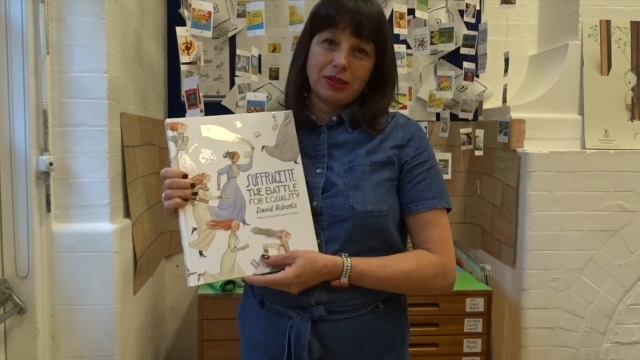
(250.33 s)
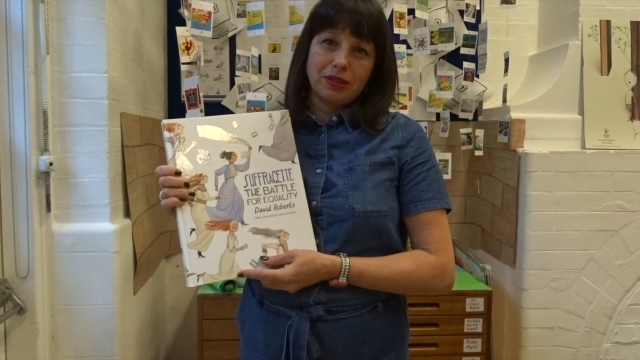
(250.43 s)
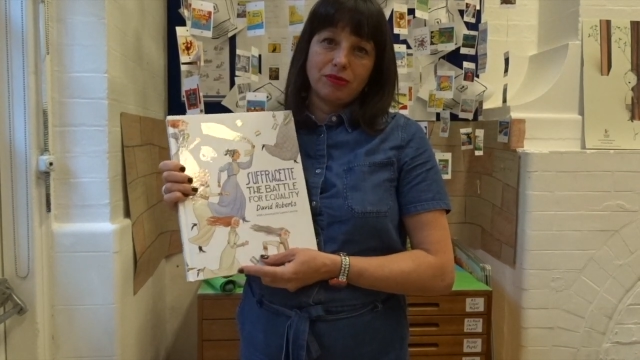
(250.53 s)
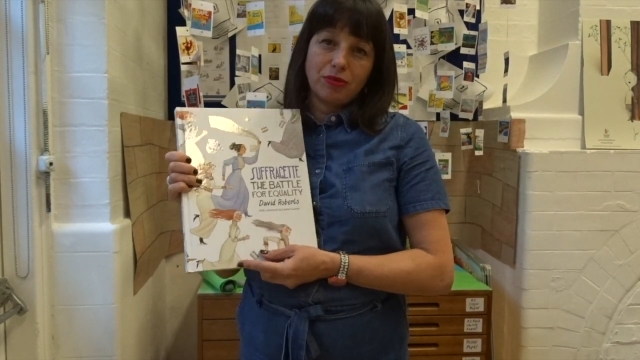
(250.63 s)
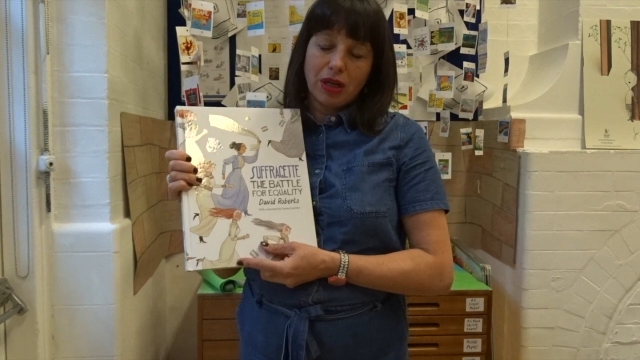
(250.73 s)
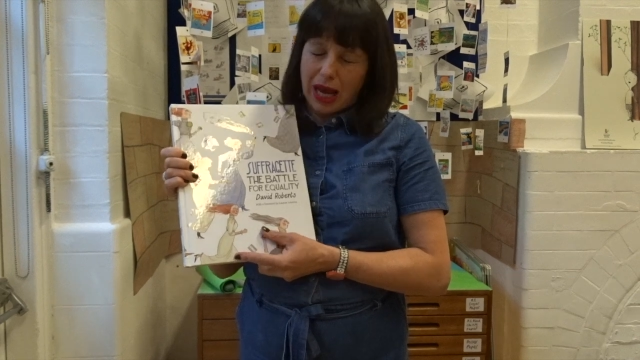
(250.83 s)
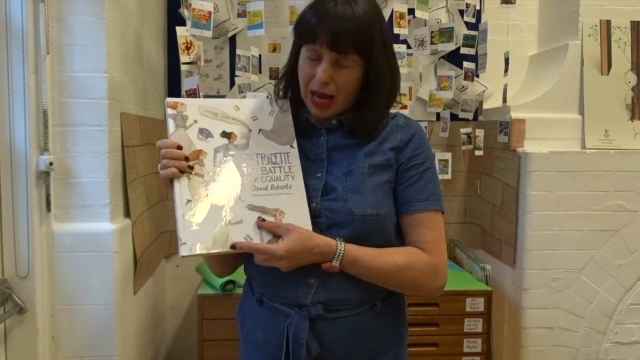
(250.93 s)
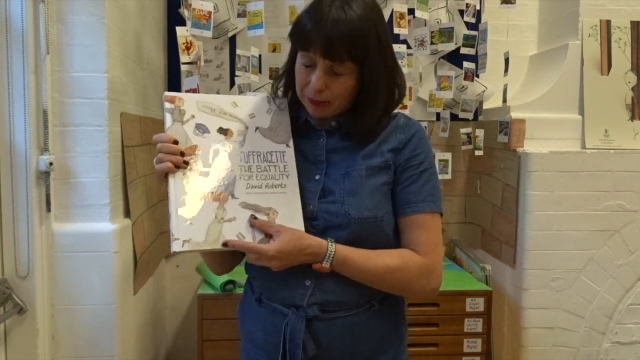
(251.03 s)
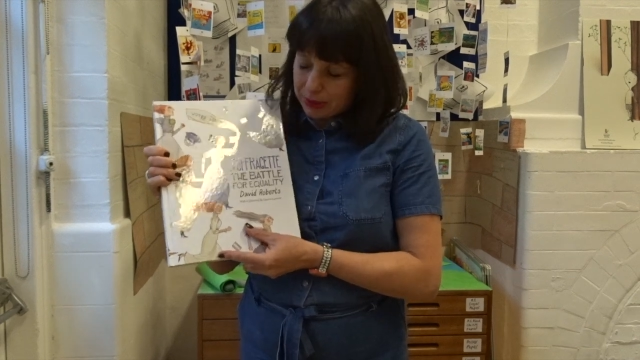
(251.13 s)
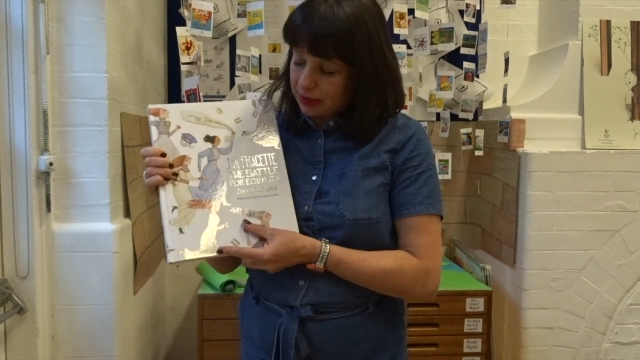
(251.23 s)
It's an
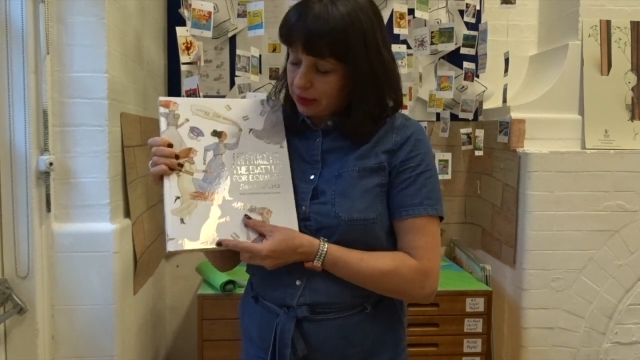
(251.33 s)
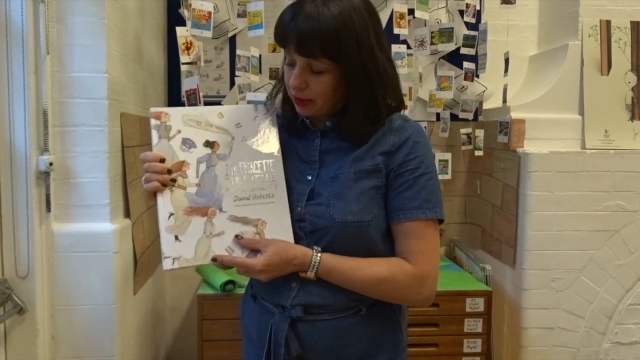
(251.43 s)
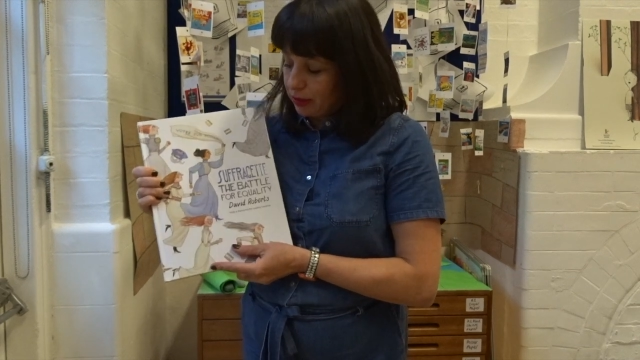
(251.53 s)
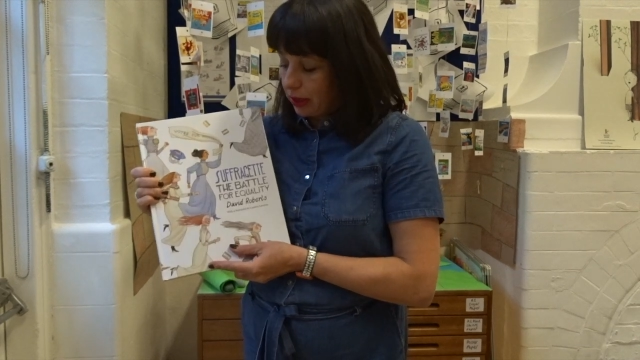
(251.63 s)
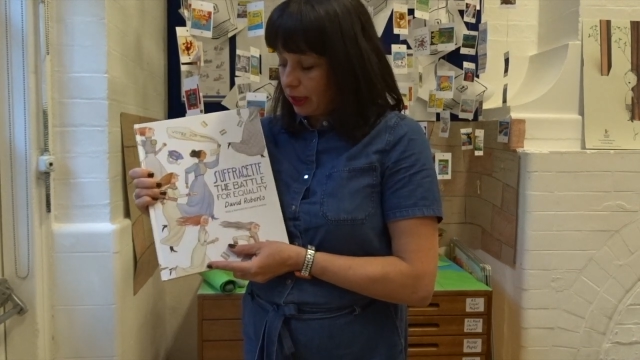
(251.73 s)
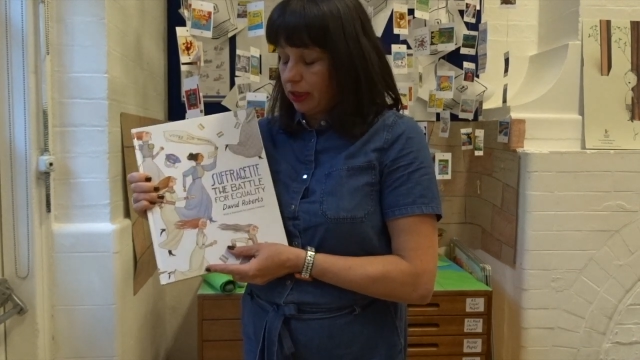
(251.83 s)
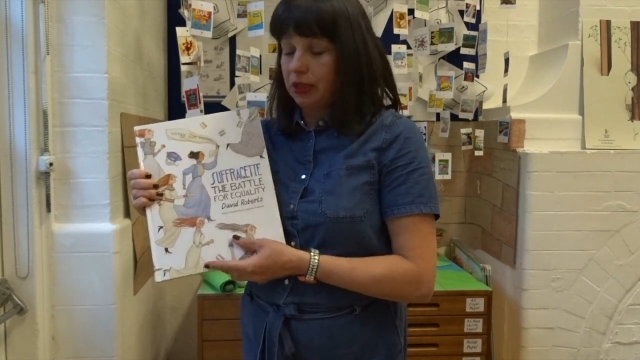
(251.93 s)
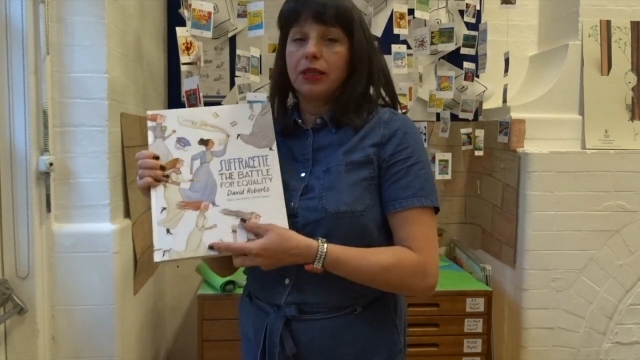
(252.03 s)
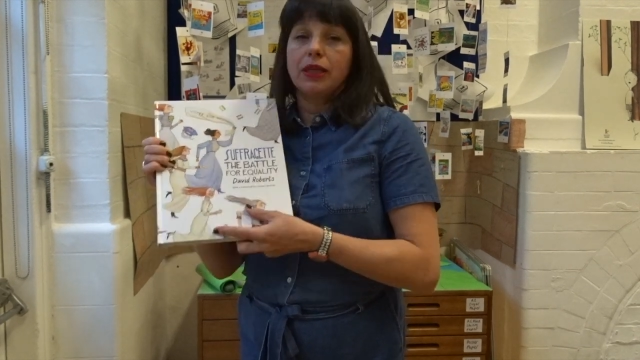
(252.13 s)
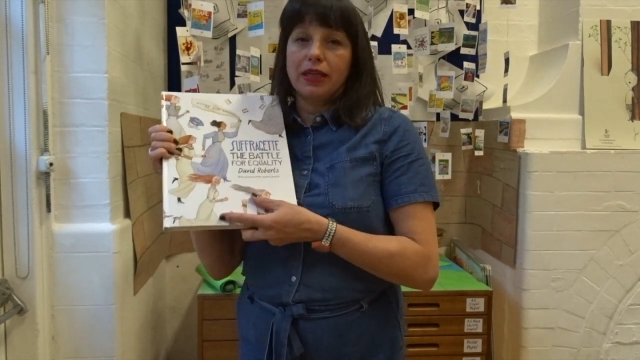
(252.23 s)
absolutely
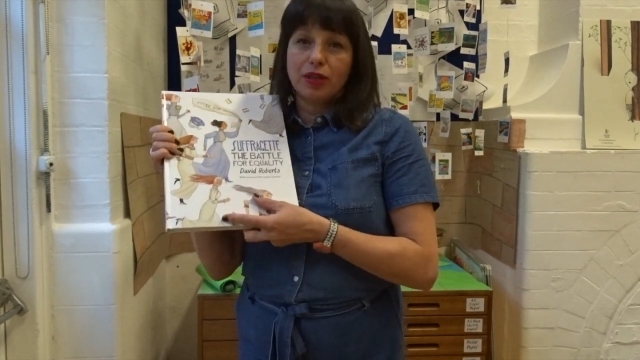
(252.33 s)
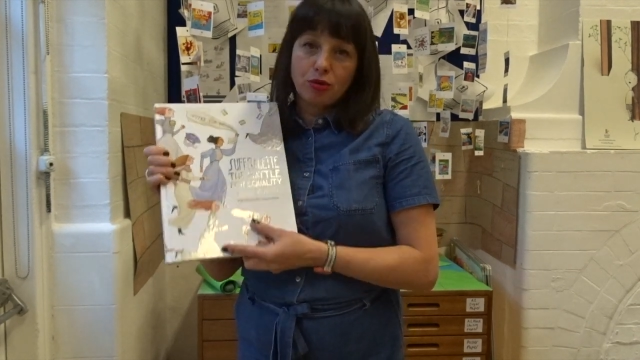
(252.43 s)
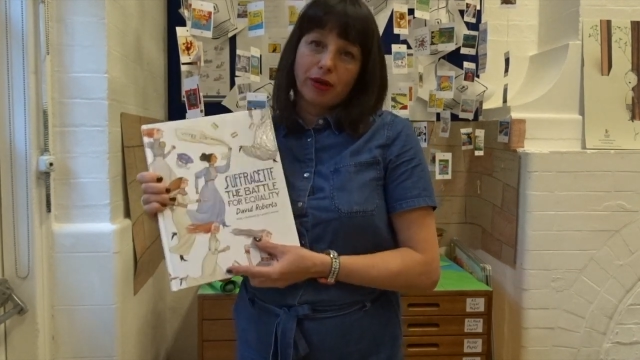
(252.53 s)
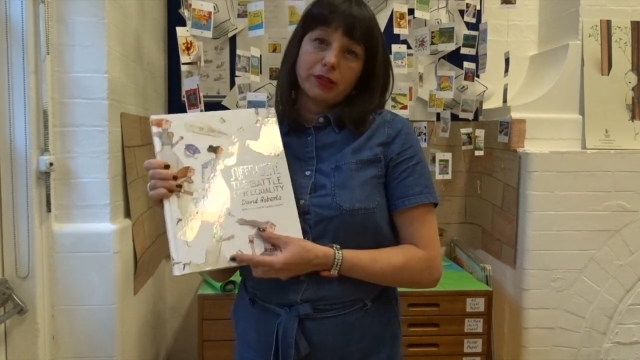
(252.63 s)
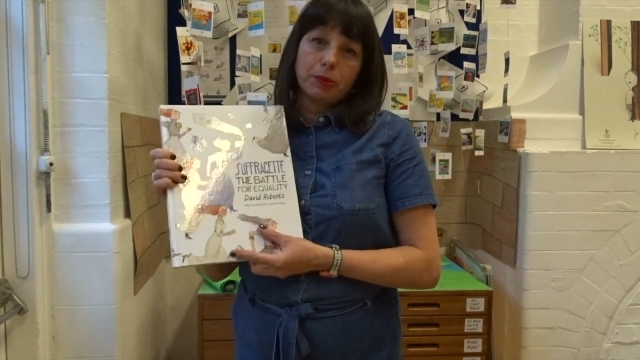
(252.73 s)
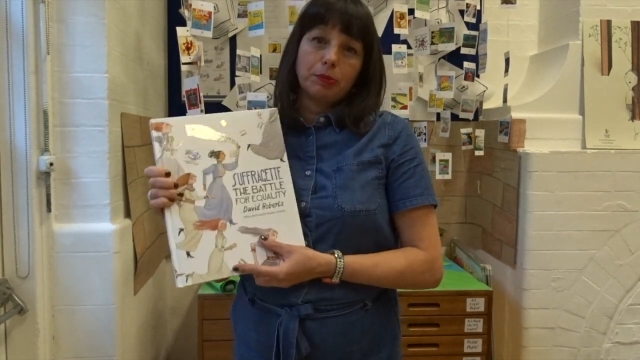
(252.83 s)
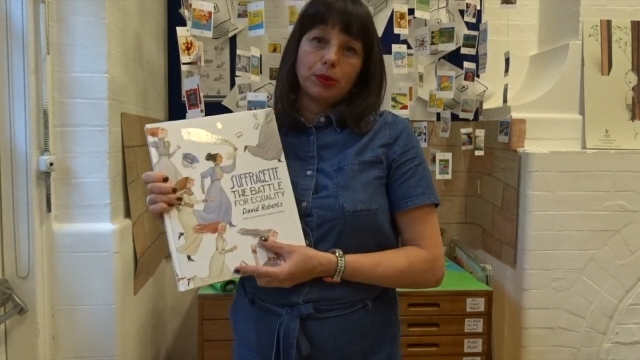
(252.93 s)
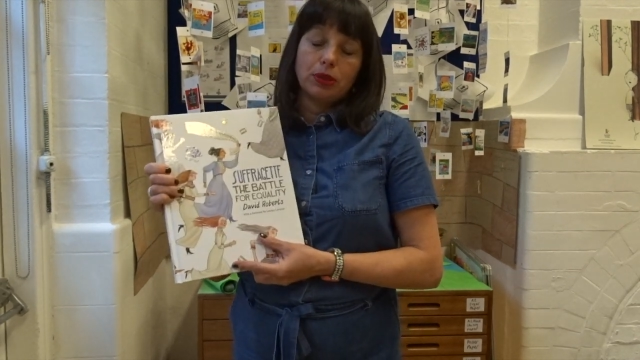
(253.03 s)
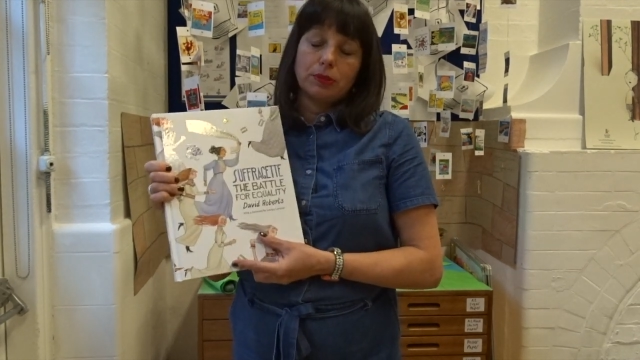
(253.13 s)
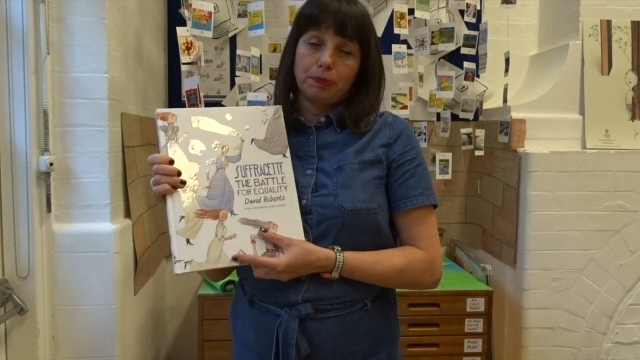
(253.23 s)

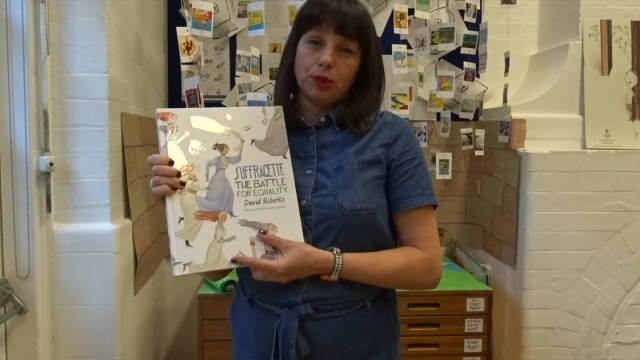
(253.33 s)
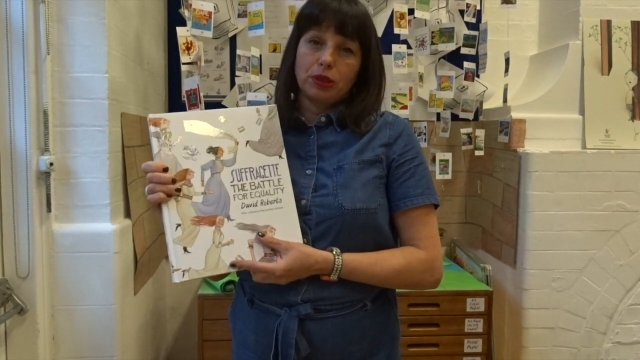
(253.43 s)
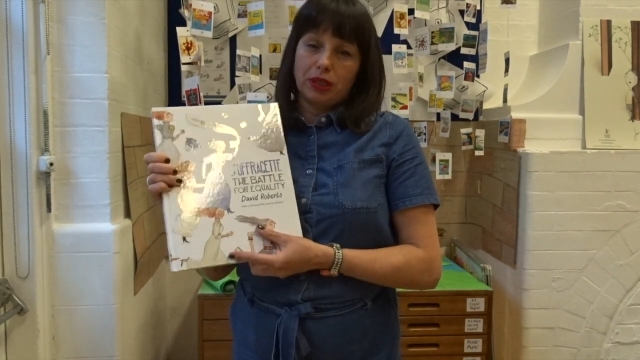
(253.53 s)
incredible book.